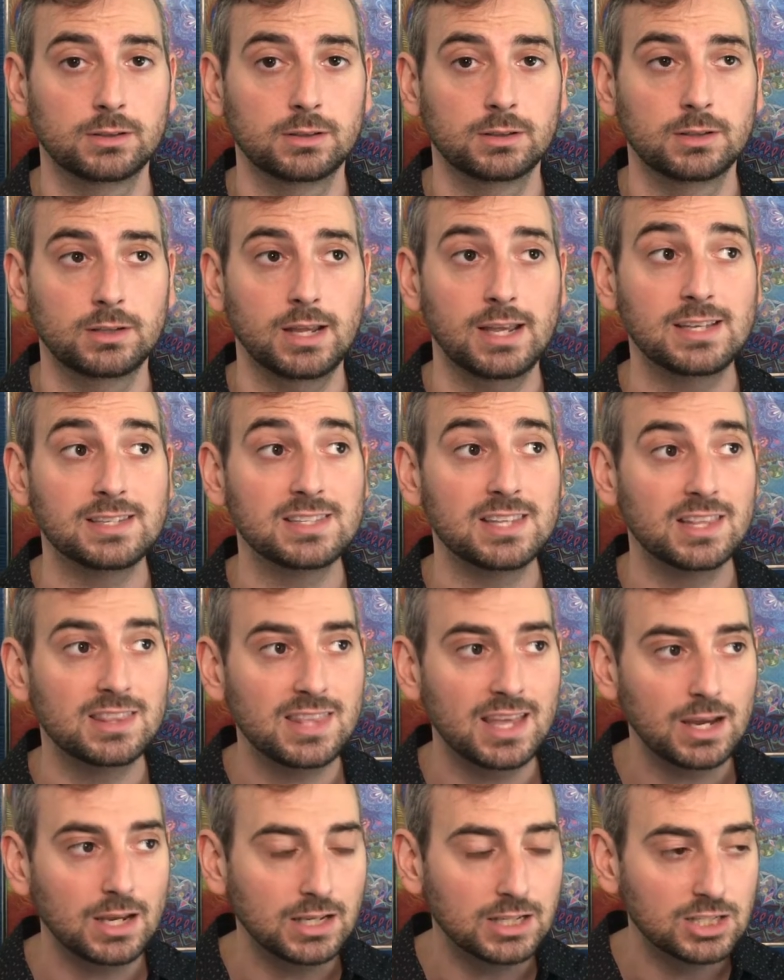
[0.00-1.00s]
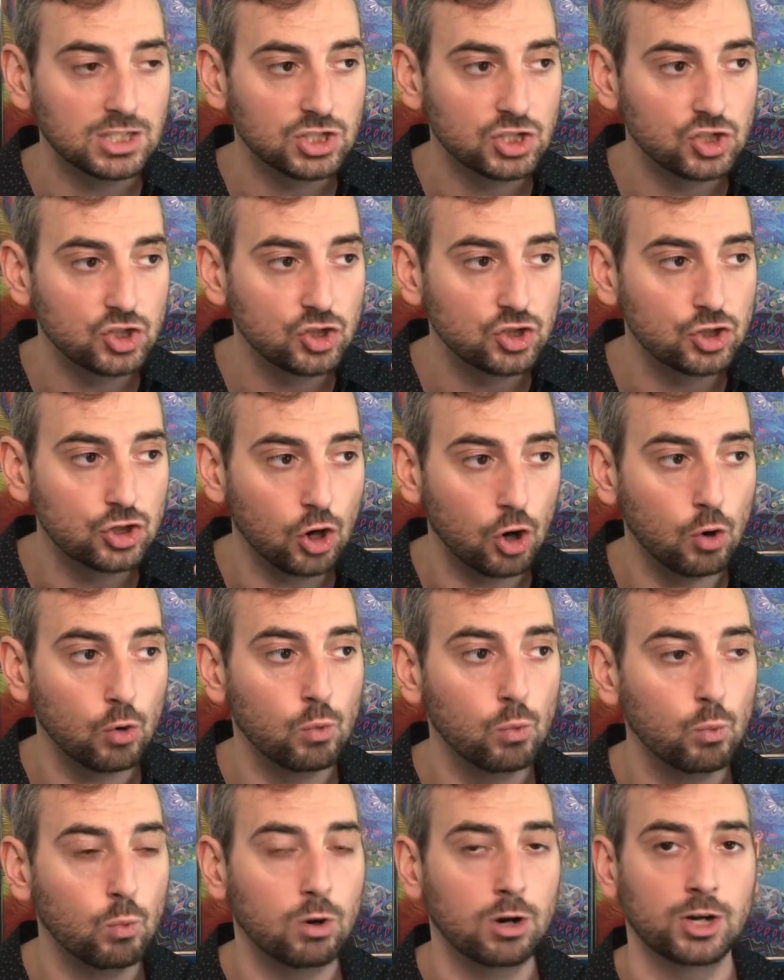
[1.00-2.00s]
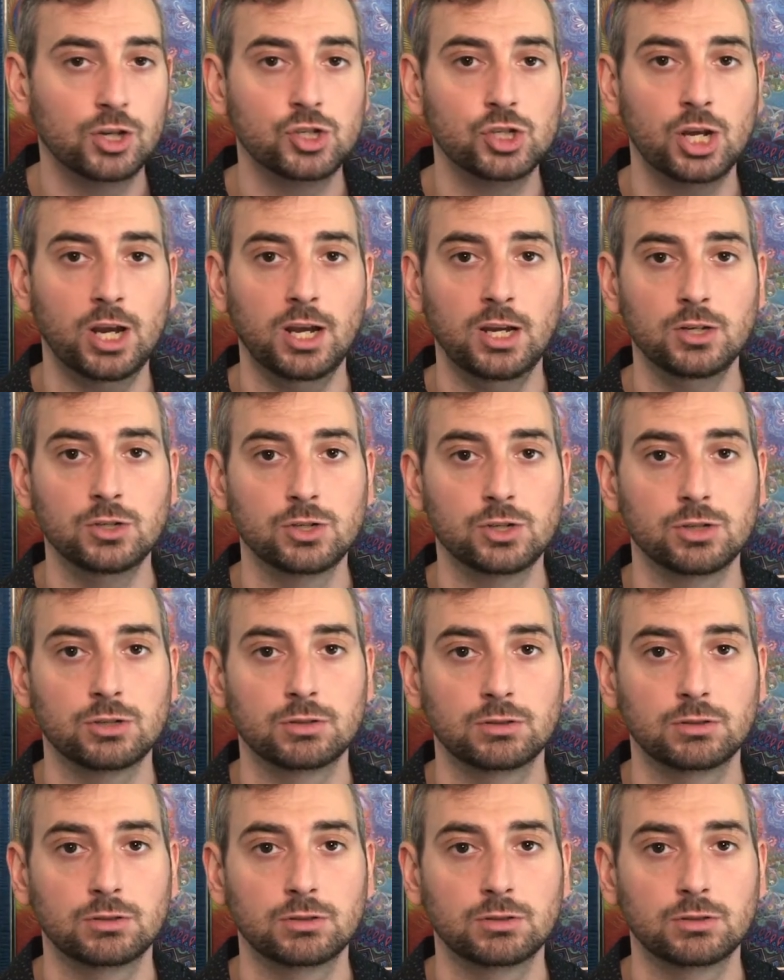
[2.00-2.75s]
is that they don't want to change.